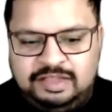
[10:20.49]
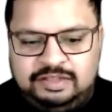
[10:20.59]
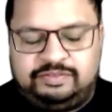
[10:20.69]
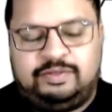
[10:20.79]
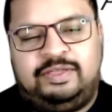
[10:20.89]

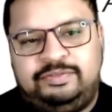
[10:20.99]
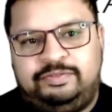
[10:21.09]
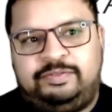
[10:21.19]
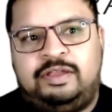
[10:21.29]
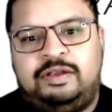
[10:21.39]
So, as you
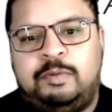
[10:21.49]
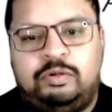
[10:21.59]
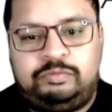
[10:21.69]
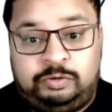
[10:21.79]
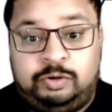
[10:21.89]
said
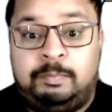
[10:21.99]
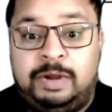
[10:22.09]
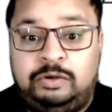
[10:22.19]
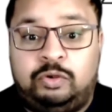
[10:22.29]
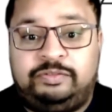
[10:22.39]
about your
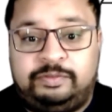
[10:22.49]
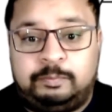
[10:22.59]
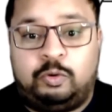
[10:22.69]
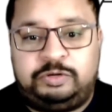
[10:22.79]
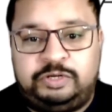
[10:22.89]
mentors
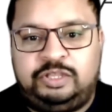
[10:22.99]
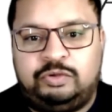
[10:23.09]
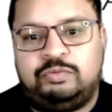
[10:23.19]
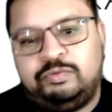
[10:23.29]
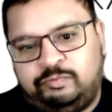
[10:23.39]
supporting
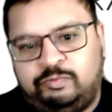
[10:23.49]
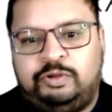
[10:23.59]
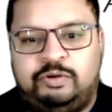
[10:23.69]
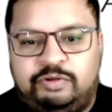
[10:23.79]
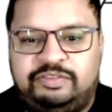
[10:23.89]
you for
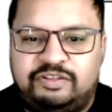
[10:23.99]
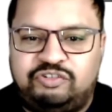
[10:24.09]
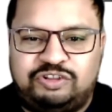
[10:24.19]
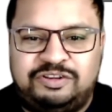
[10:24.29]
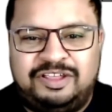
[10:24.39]
your
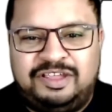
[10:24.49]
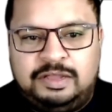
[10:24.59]
transition,